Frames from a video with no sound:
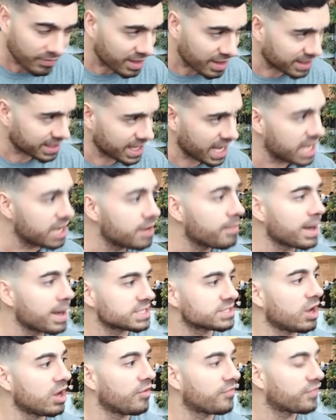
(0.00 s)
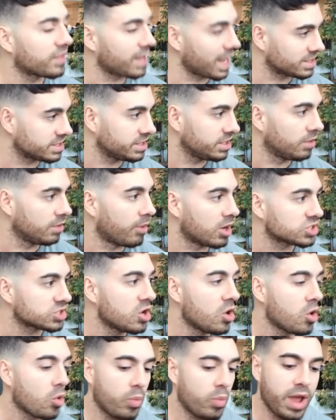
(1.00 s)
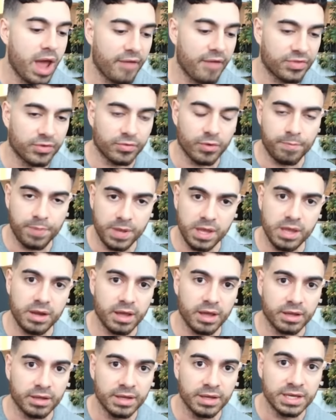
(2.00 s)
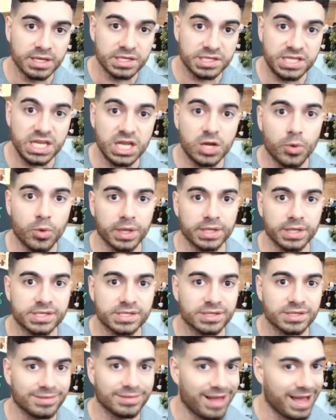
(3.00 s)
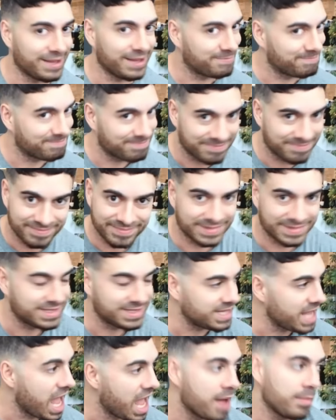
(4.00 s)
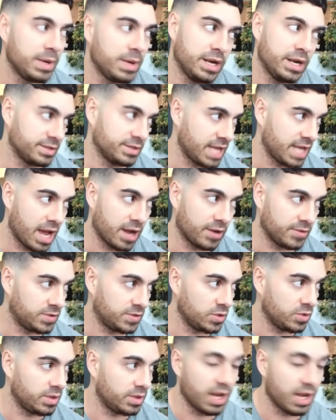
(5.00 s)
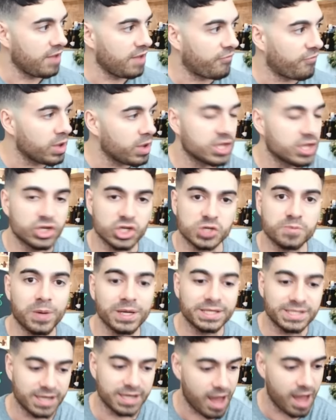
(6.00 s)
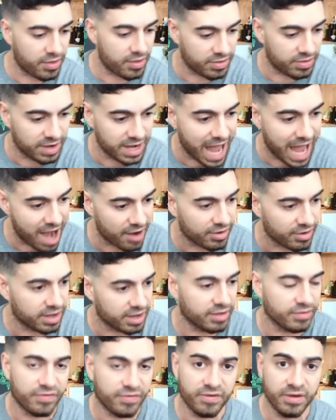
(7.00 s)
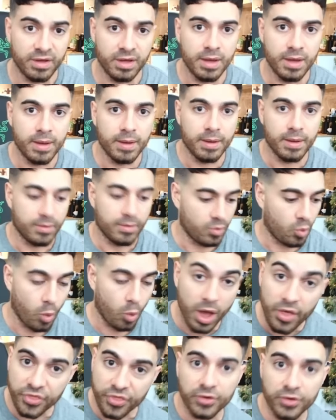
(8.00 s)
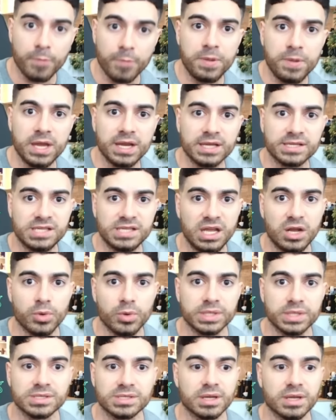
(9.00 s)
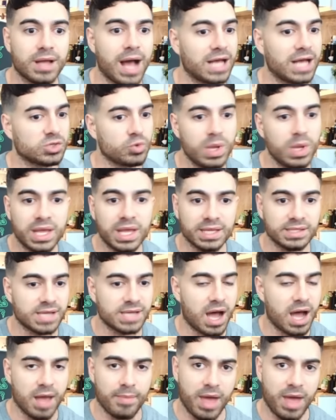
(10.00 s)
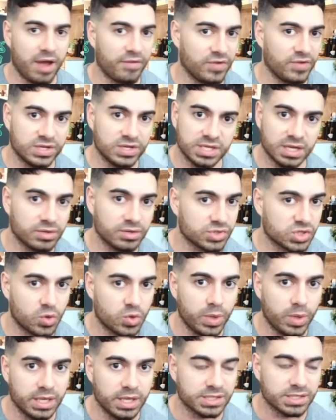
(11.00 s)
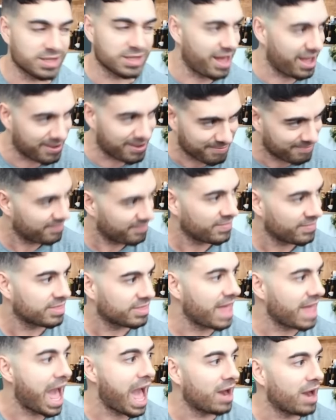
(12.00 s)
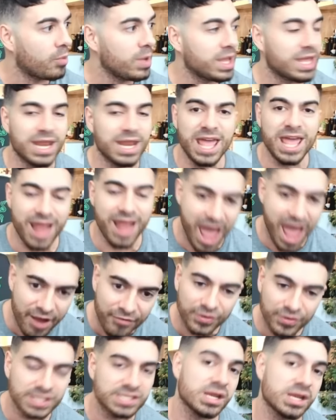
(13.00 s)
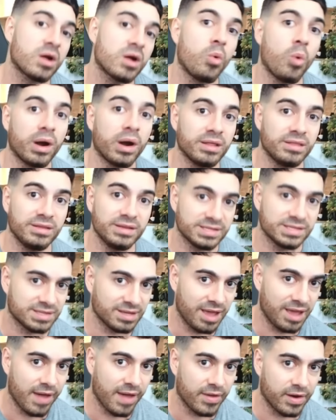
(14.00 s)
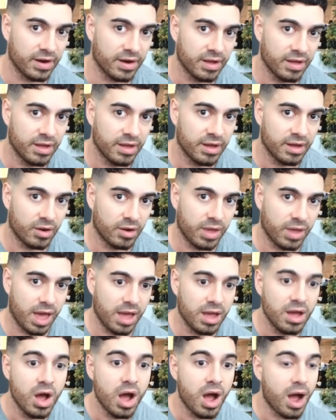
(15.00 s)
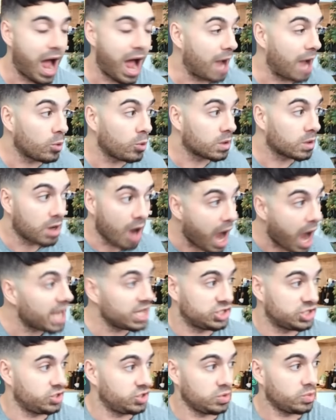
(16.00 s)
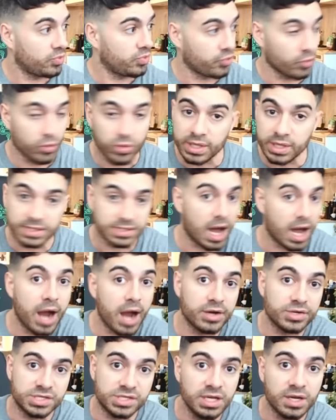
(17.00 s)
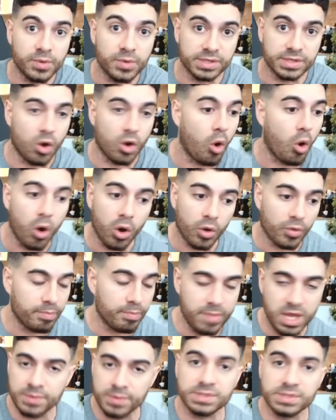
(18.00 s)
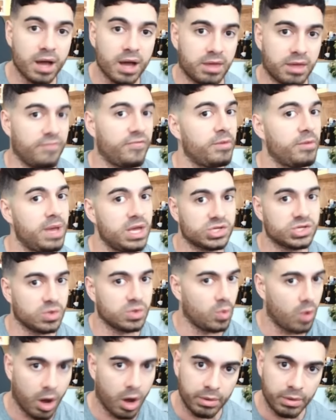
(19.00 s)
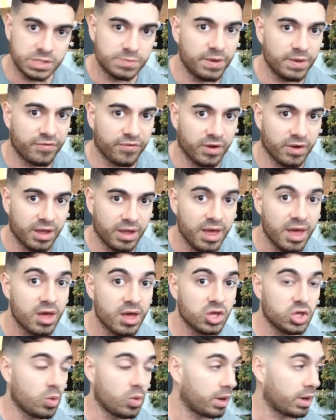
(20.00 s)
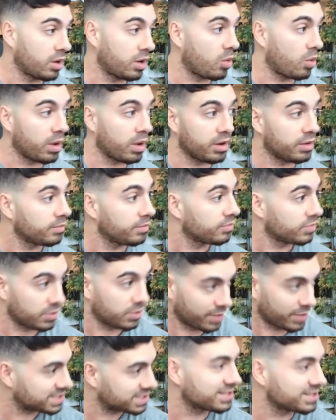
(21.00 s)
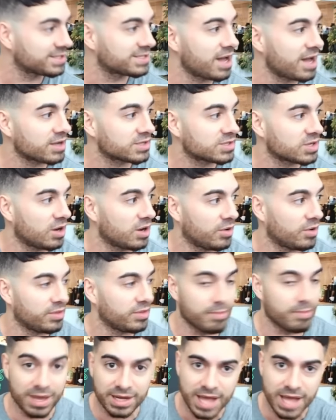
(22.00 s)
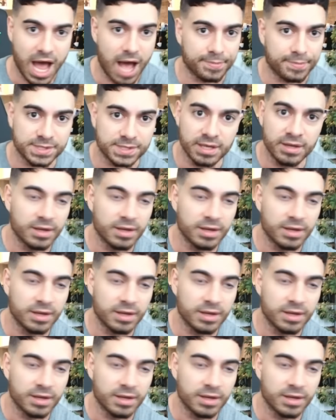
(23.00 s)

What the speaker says: Kate and myself, the guys at Yield Boss, we have the repeating sequence like damn near down, dude. If we can just put together the narrative with the repeating sequence, guys, we can time every single squeeze like that. And we can hit every single one of these together, okay? I will guide you through the entire sequence. All meme stock information will always be free. You want to know where the rest of the stocks are going, the mid caps,